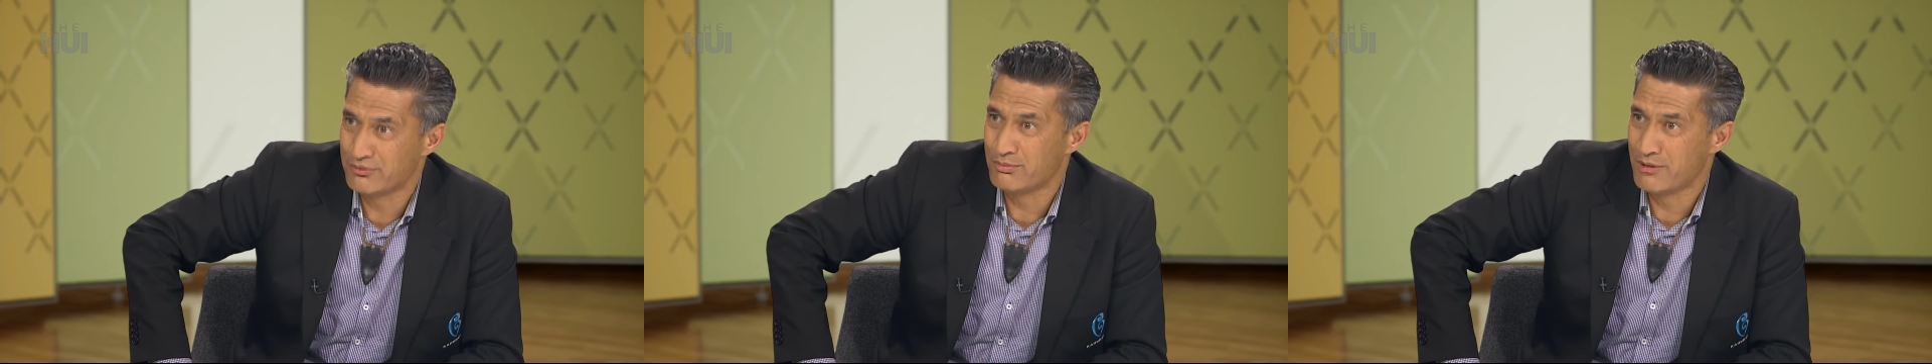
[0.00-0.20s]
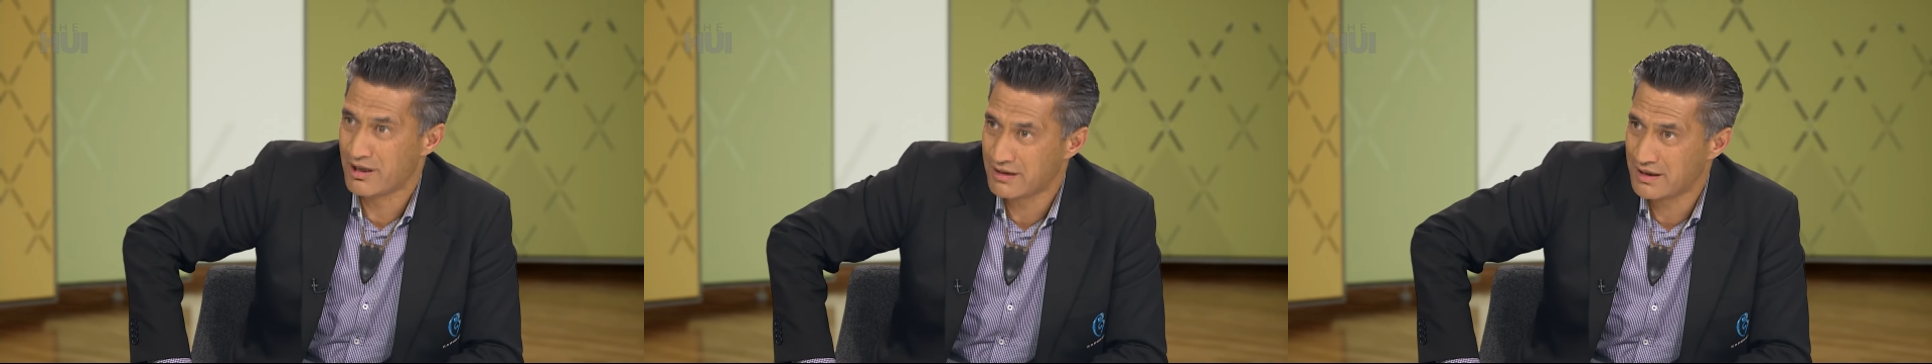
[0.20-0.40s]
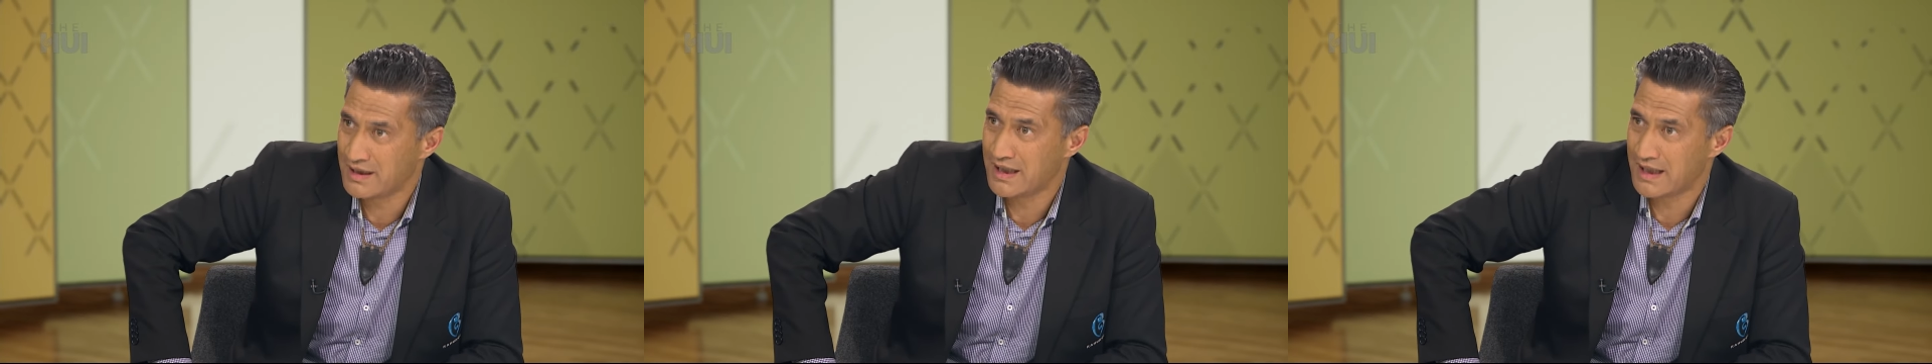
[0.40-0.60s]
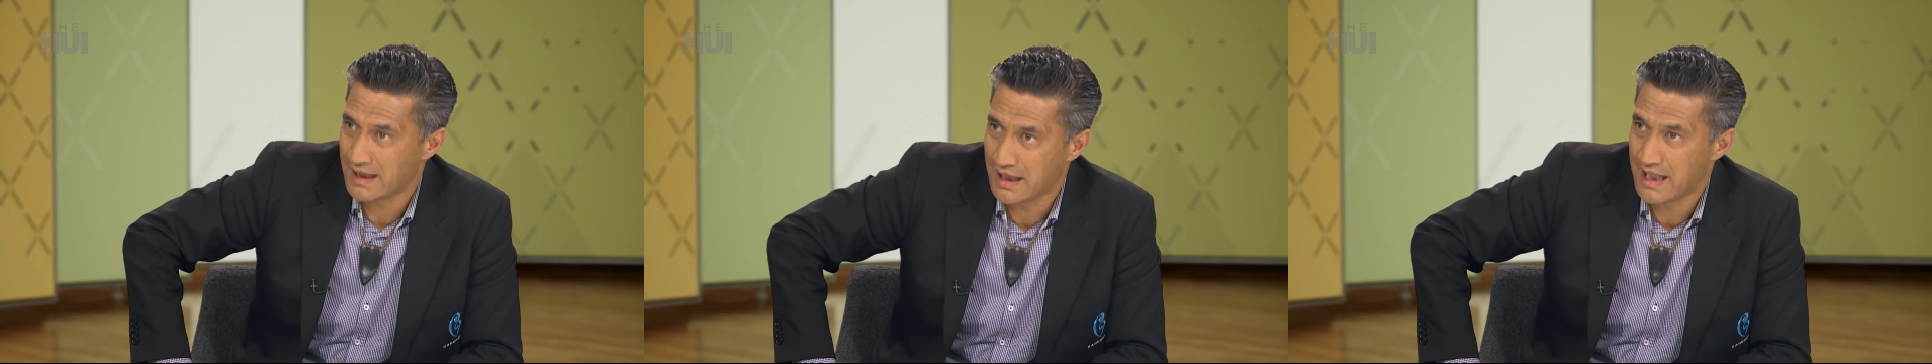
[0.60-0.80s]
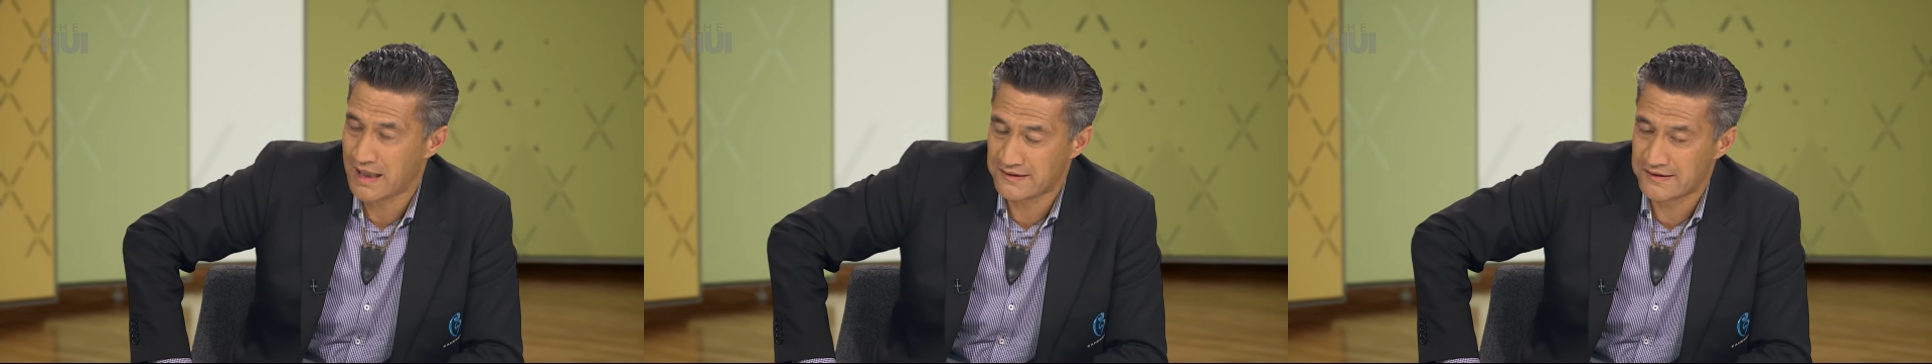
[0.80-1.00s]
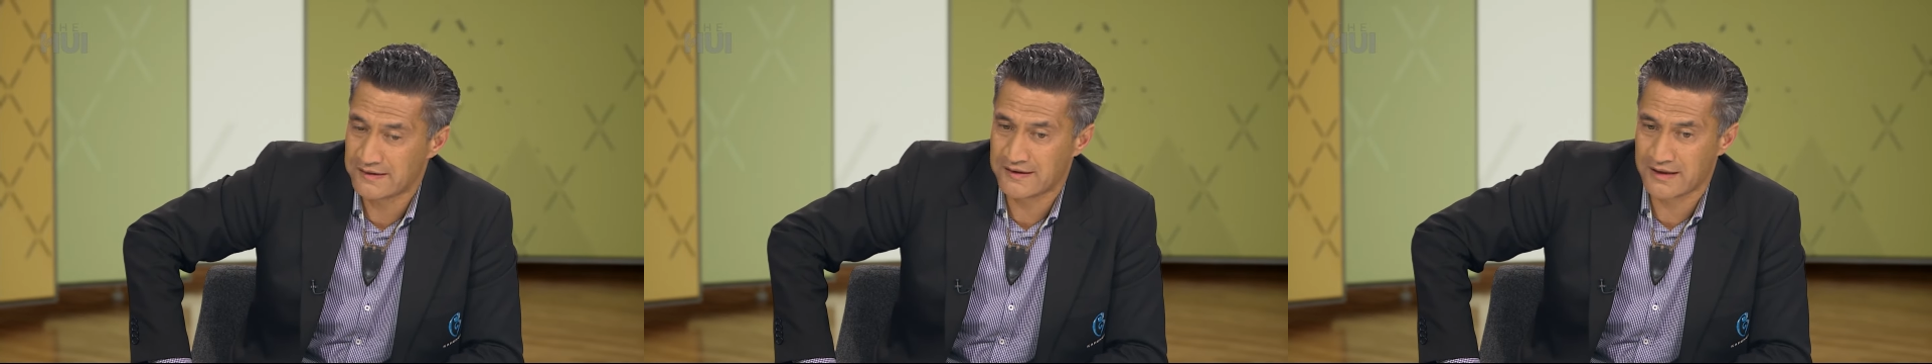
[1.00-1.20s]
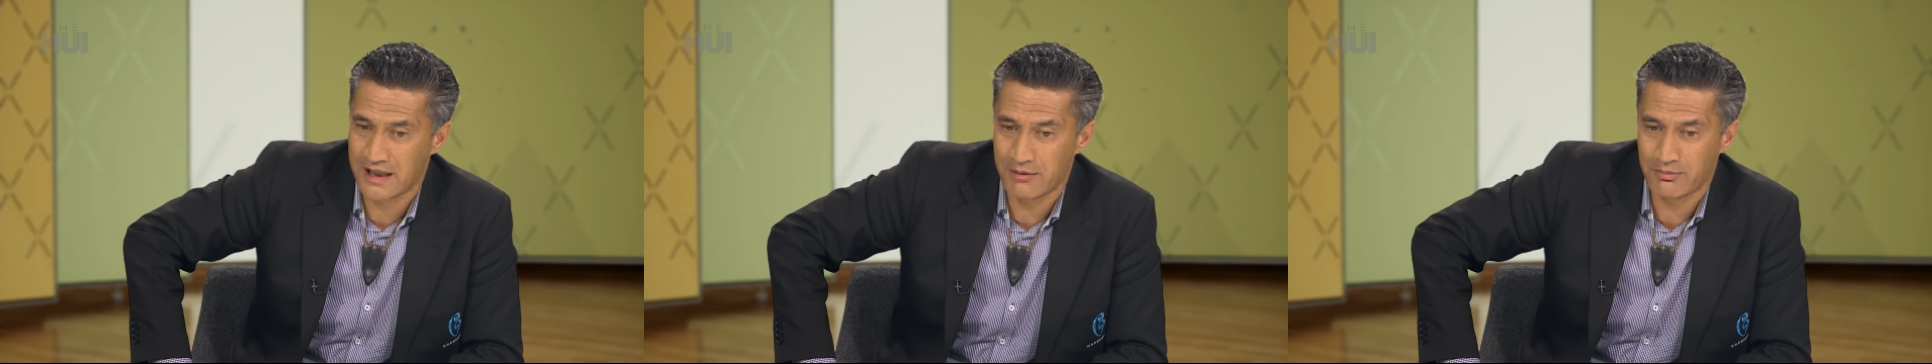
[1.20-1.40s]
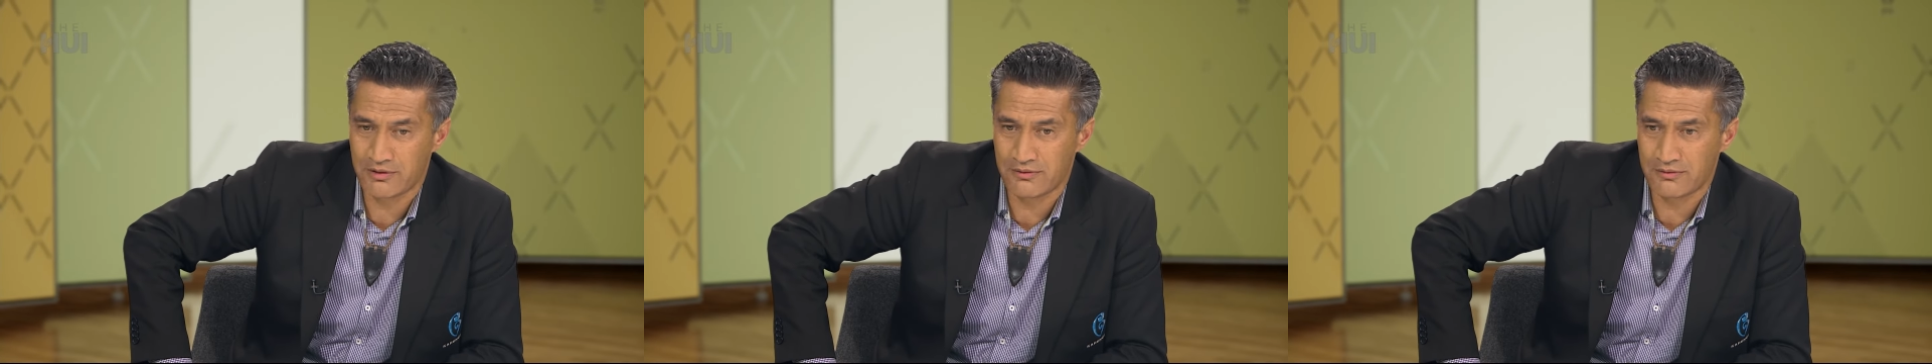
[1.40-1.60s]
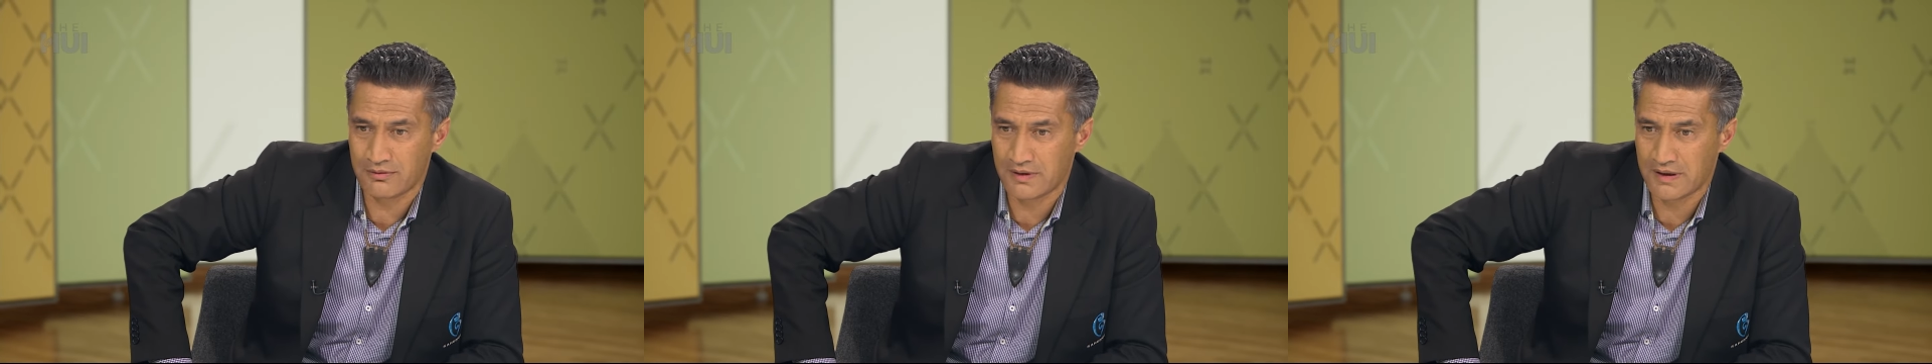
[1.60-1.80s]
Māori need access to capital.